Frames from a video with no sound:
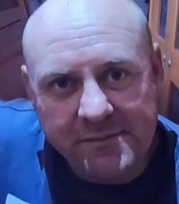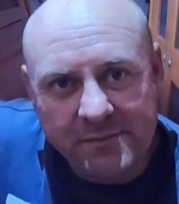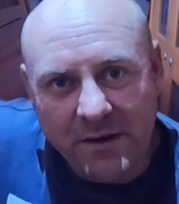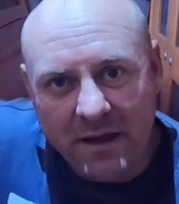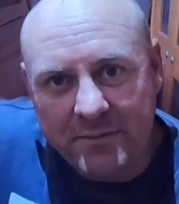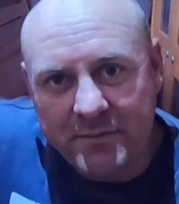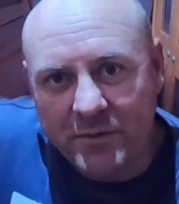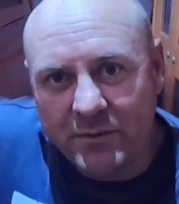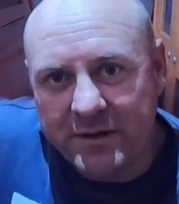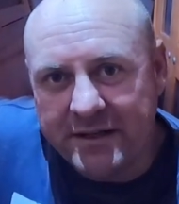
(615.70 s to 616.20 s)

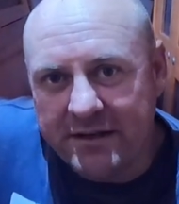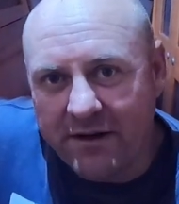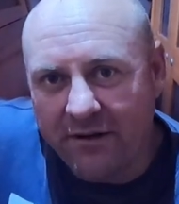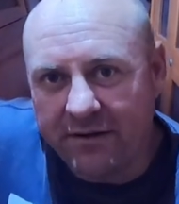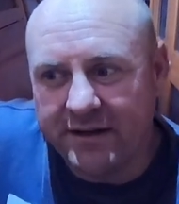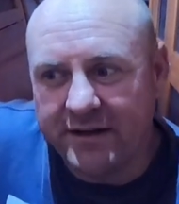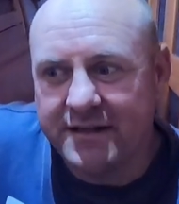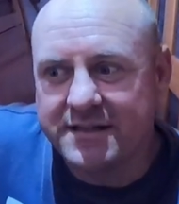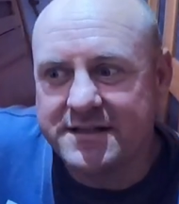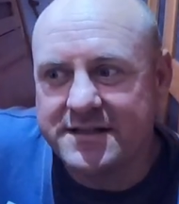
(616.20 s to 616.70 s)
maybe we
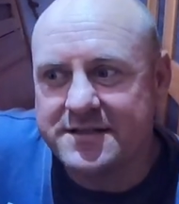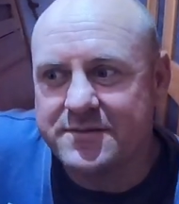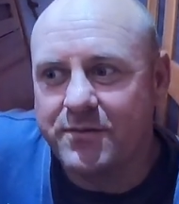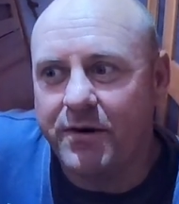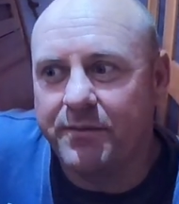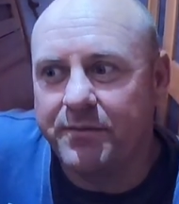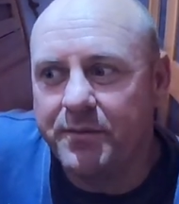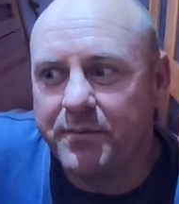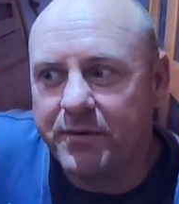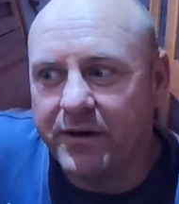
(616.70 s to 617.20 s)
don't need to
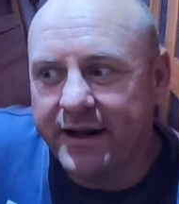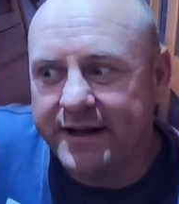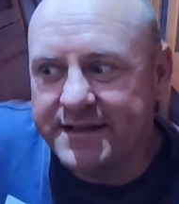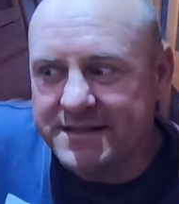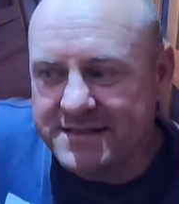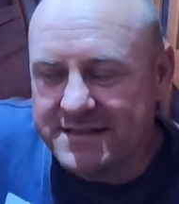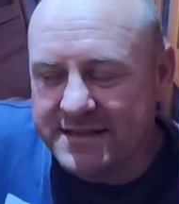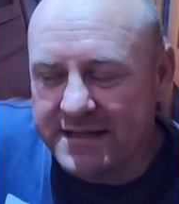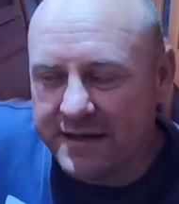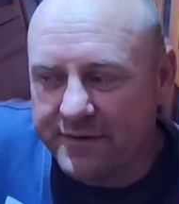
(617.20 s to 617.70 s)
swap them, but I
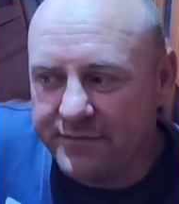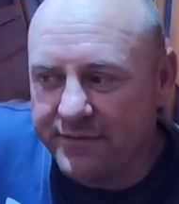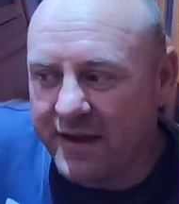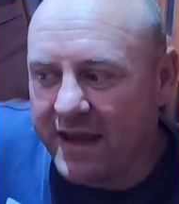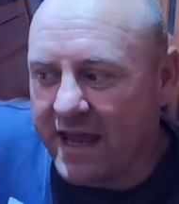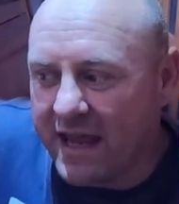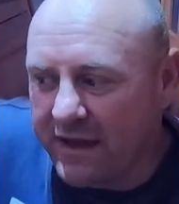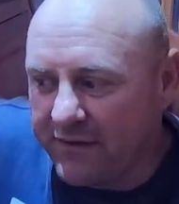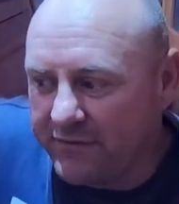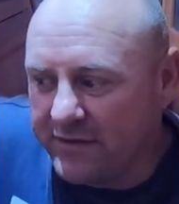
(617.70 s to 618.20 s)
just think for
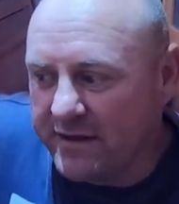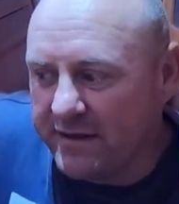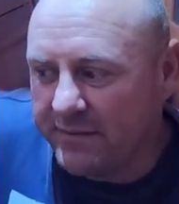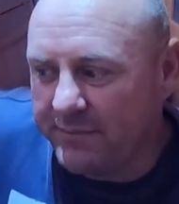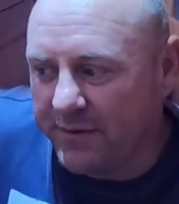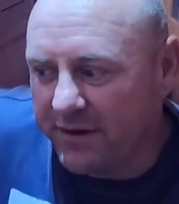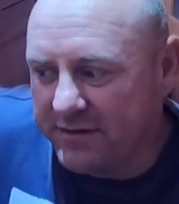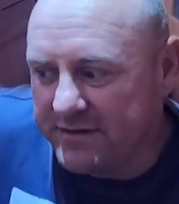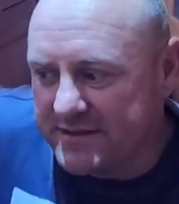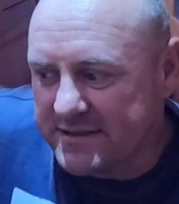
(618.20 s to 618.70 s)
heavier
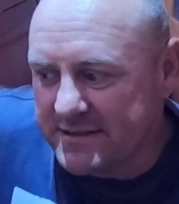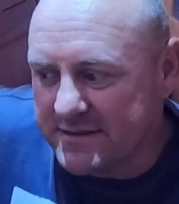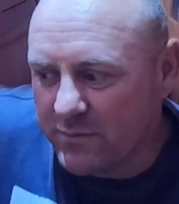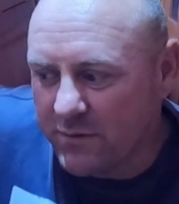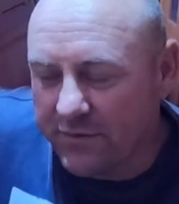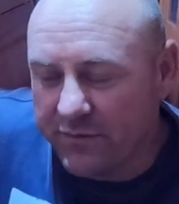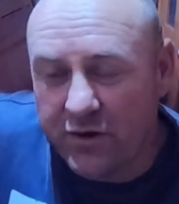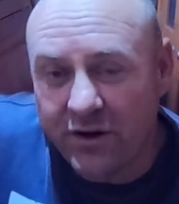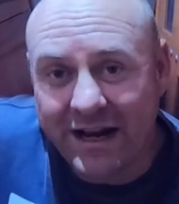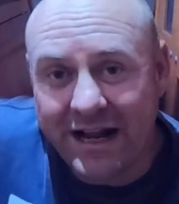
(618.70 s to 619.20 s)
boats,
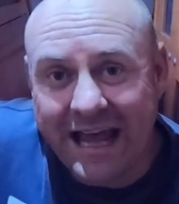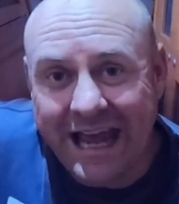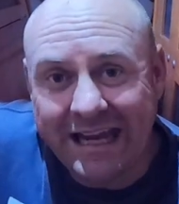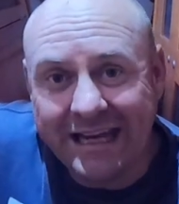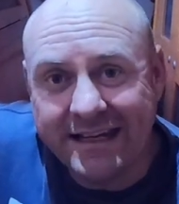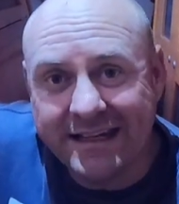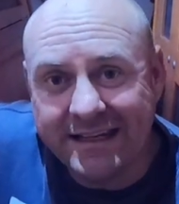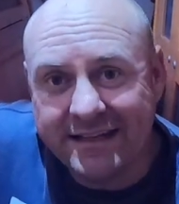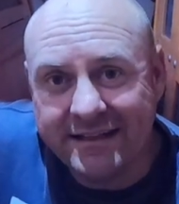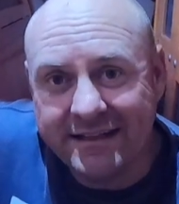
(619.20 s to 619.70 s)
we've got
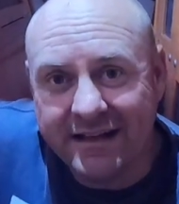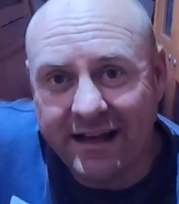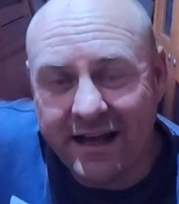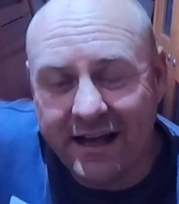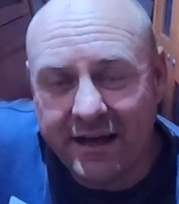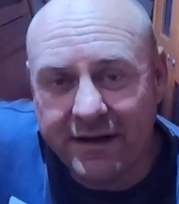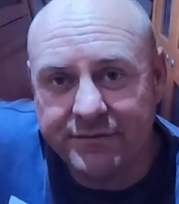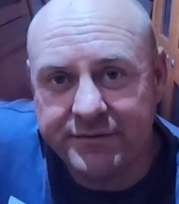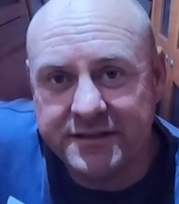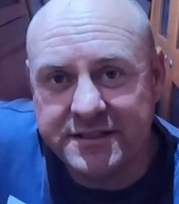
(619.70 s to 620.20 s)
18 and a
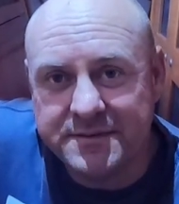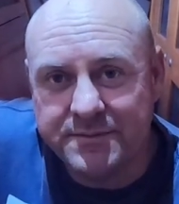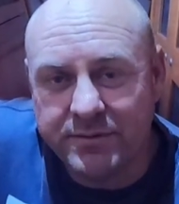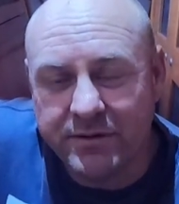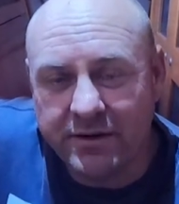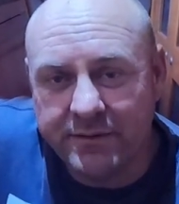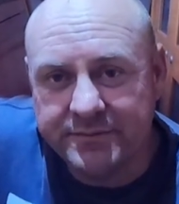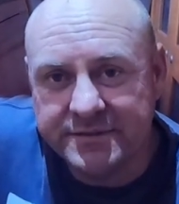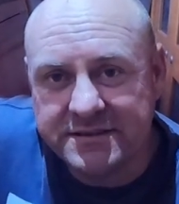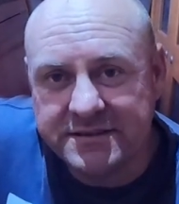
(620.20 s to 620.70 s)
half inch
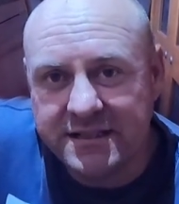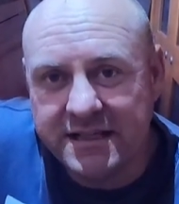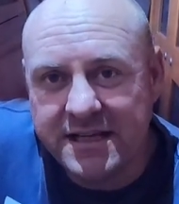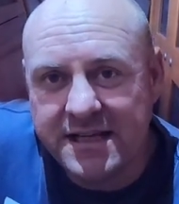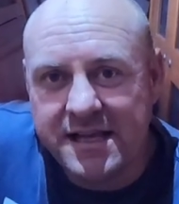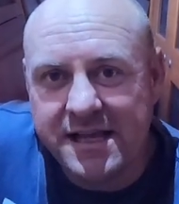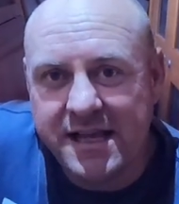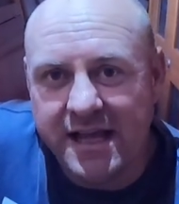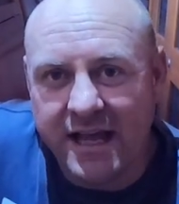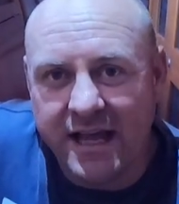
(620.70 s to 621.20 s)
props
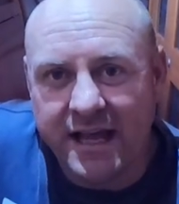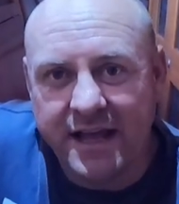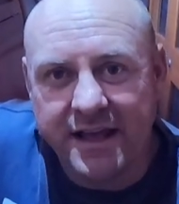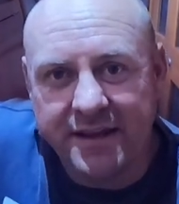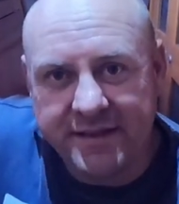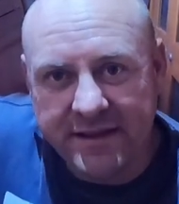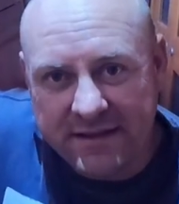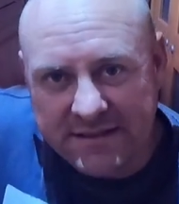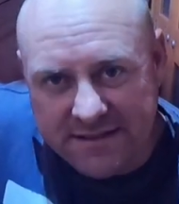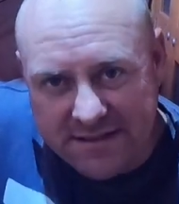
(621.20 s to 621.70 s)

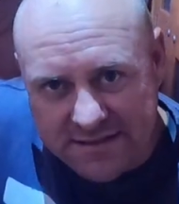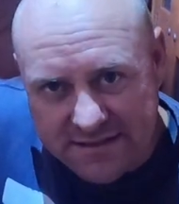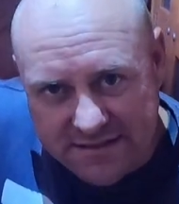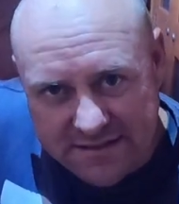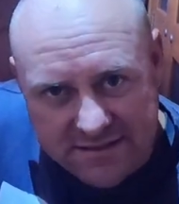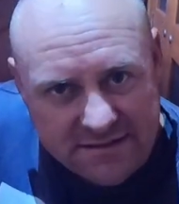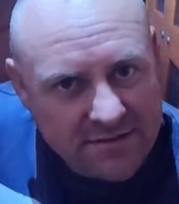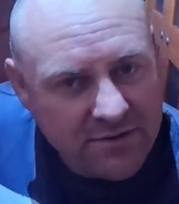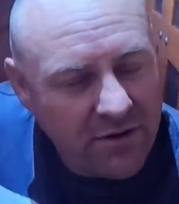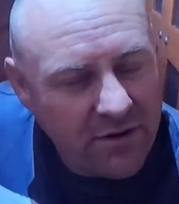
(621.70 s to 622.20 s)
and they're
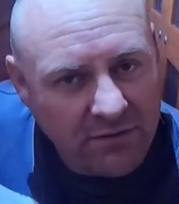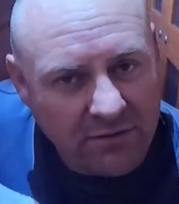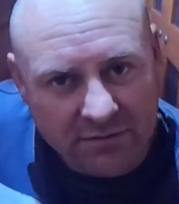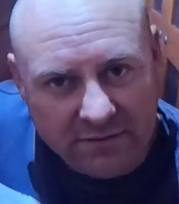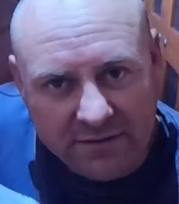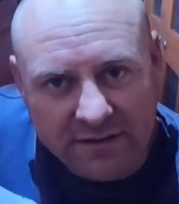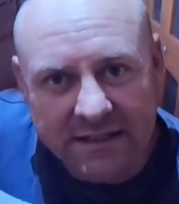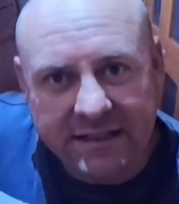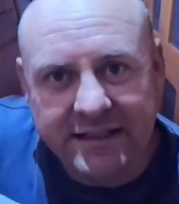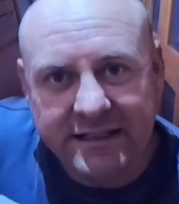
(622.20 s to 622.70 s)
just not
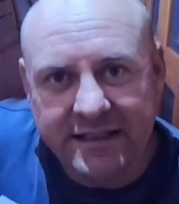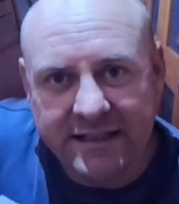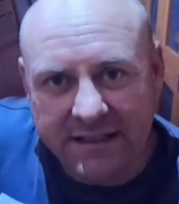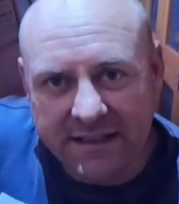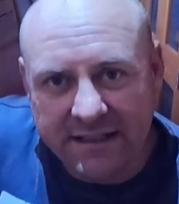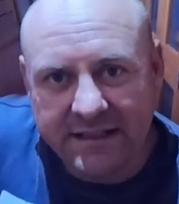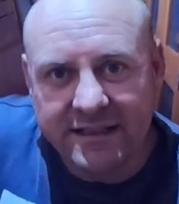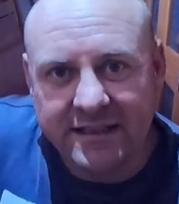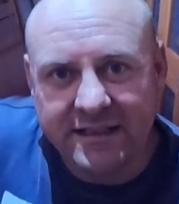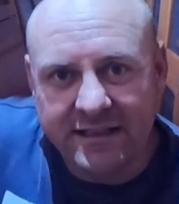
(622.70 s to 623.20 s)

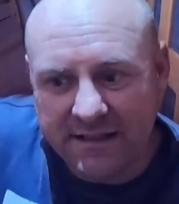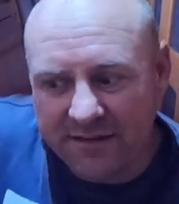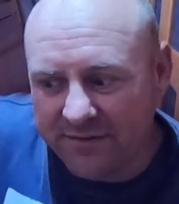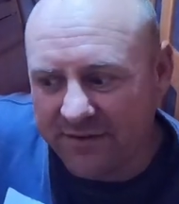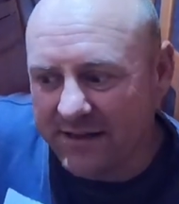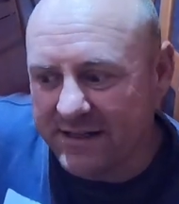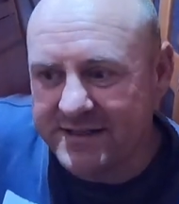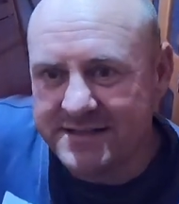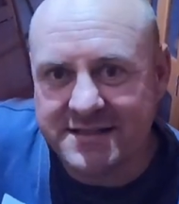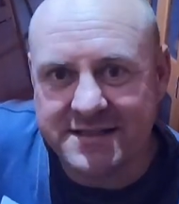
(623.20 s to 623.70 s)
really
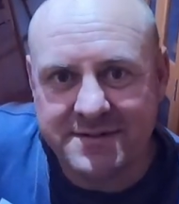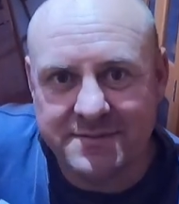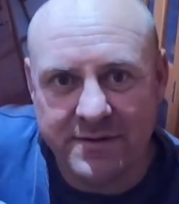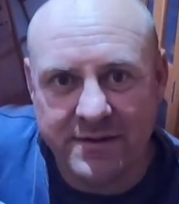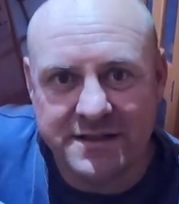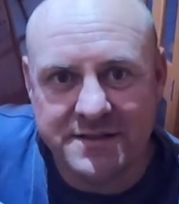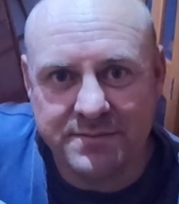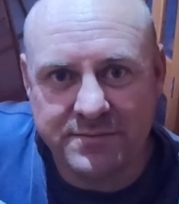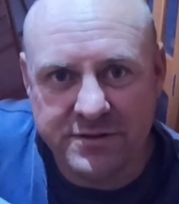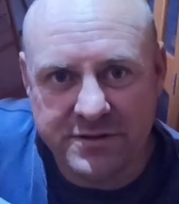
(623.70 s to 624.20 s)
giving us as
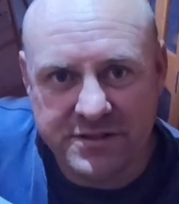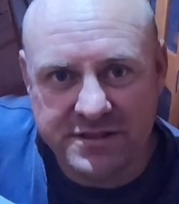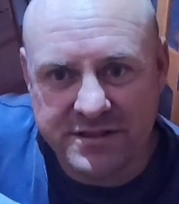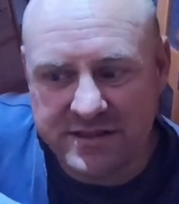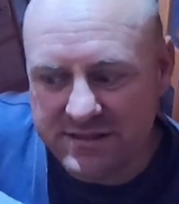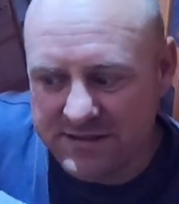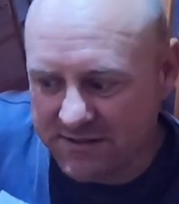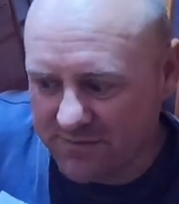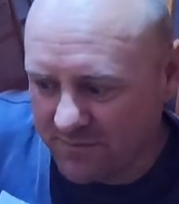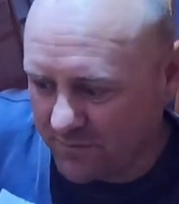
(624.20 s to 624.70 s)
much push
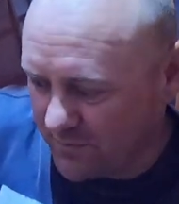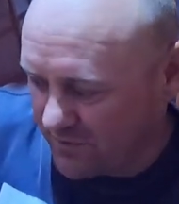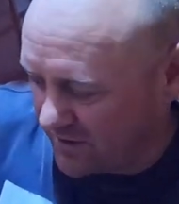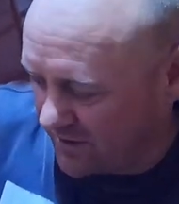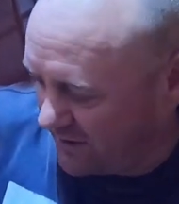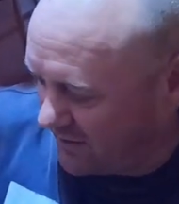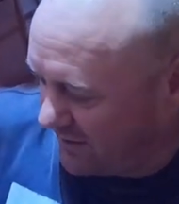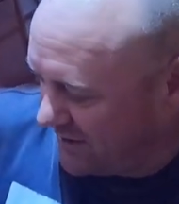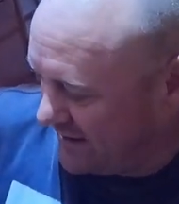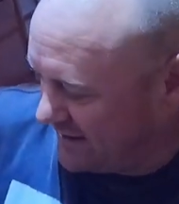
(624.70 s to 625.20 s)
as what
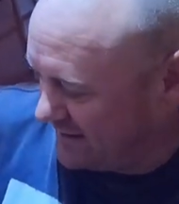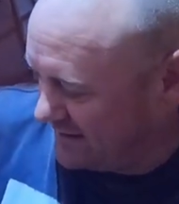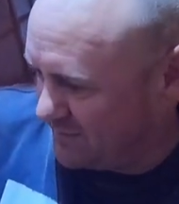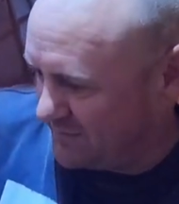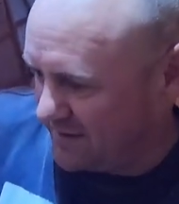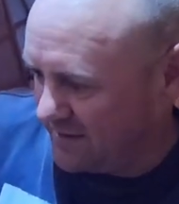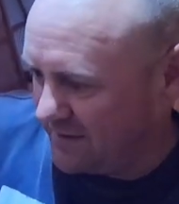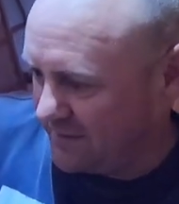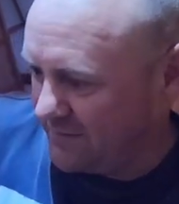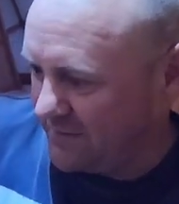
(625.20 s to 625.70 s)
I'd like
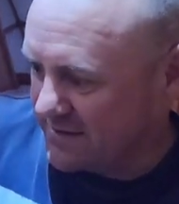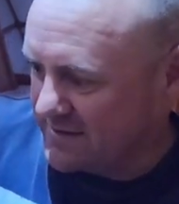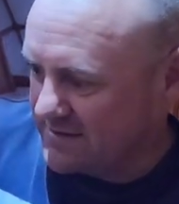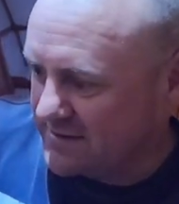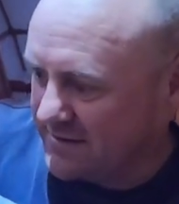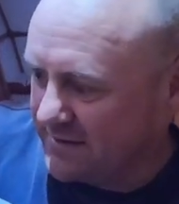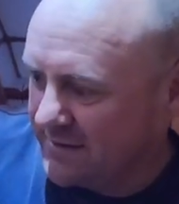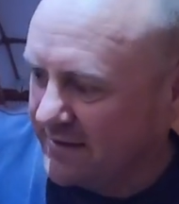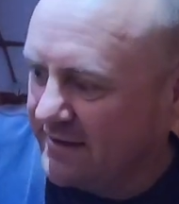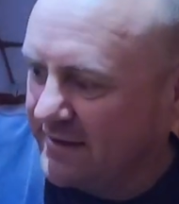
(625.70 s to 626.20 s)
them to give
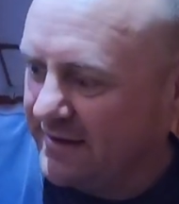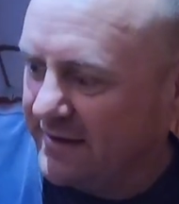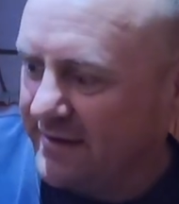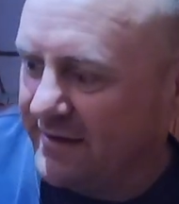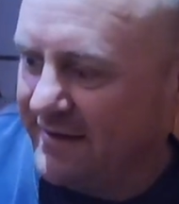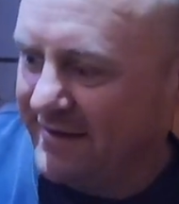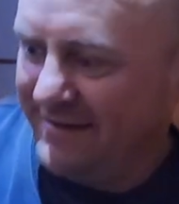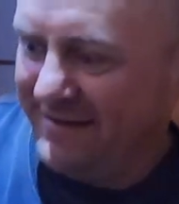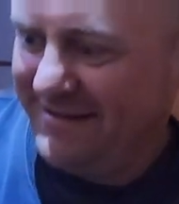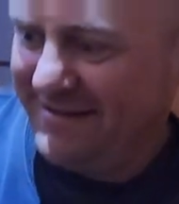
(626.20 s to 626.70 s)
us.
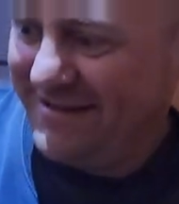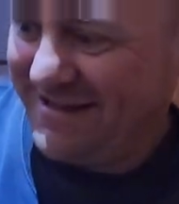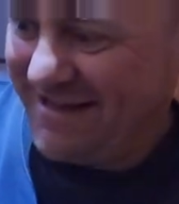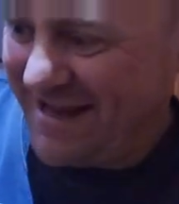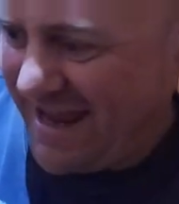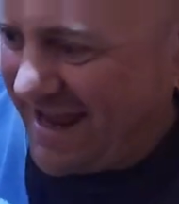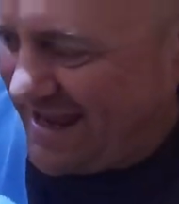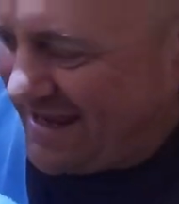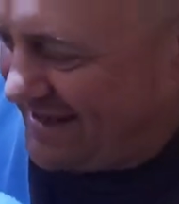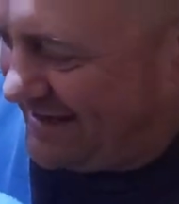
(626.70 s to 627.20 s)

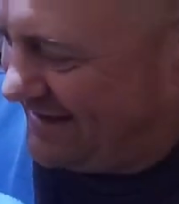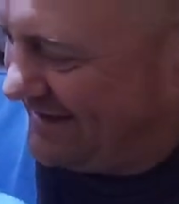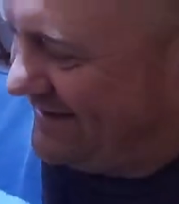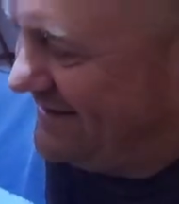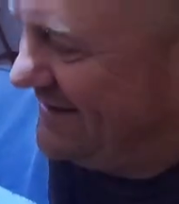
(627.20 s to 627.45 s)
Hey.